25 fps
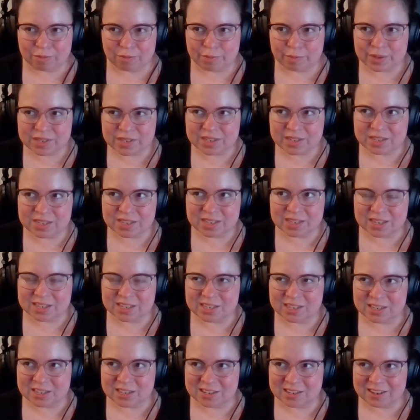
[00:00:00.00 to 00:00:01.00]
business
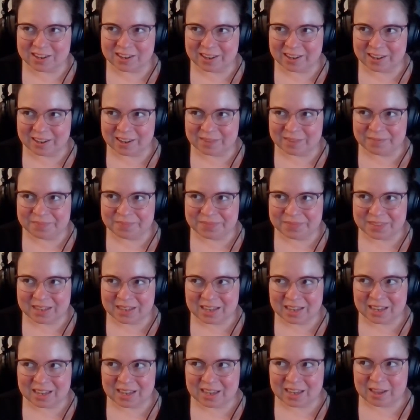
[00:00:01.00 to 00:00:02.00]
isn't
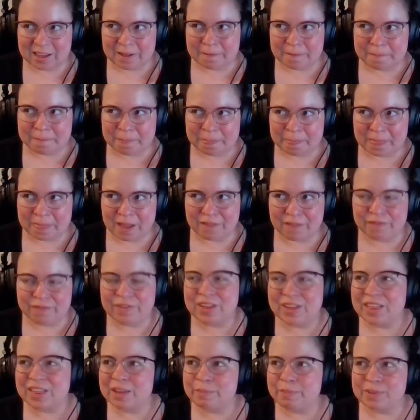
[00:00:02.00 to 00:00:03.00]
I
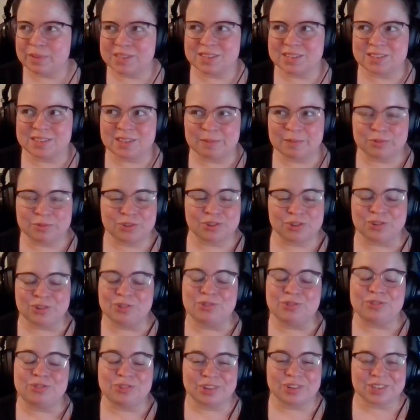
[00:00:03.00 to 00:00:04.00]
feel like business tips
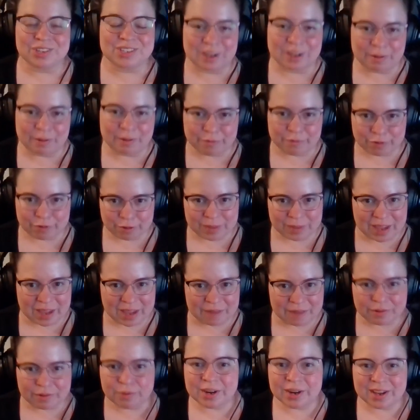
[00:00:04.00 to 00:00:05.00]
shouldn't just come from me.
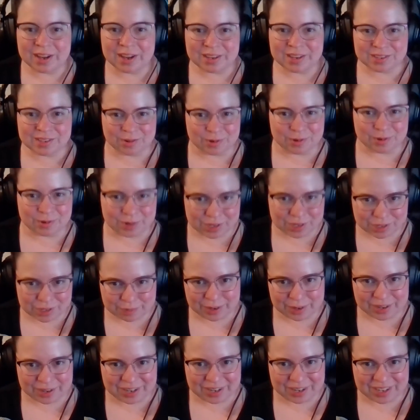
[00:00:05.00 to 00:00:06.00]
Everyone has their own
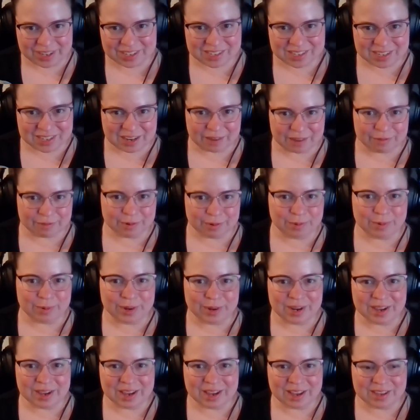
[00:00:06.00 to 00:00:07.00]
experience, and
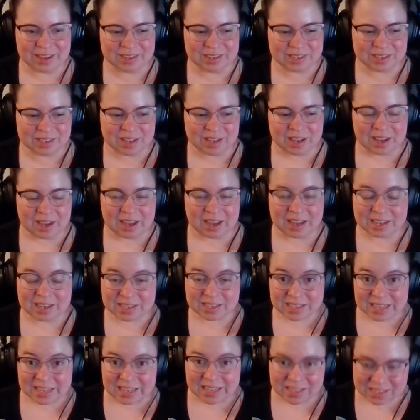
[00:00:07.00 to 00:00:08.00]
everyone has
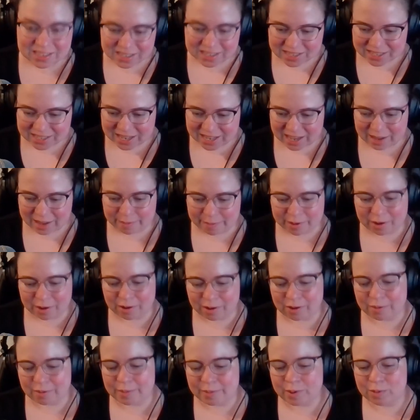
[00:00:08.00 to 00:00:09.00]
things to say
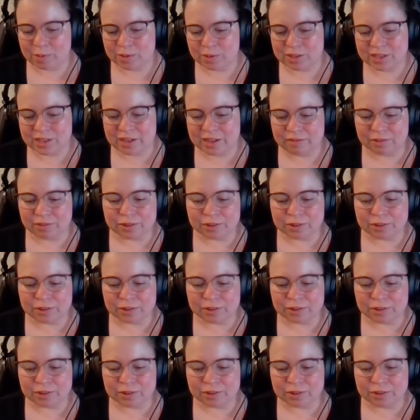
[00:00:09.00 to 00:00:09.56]
about what they've